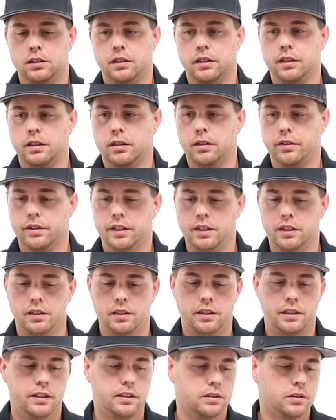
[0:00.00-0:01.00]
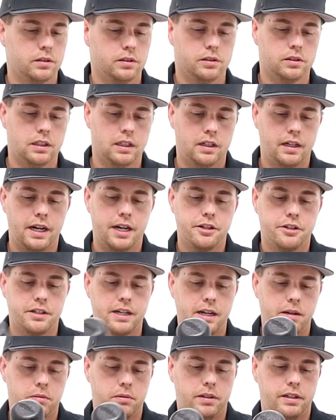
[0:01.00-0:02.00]
Good to go there. And let's go and try our
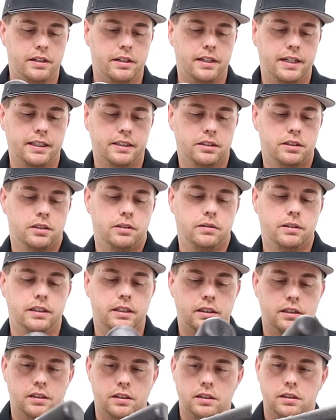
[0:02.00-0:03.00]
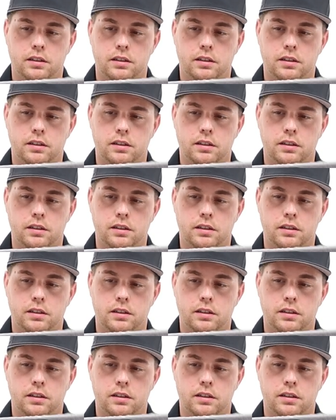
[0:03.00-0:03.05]
HK one in next to it.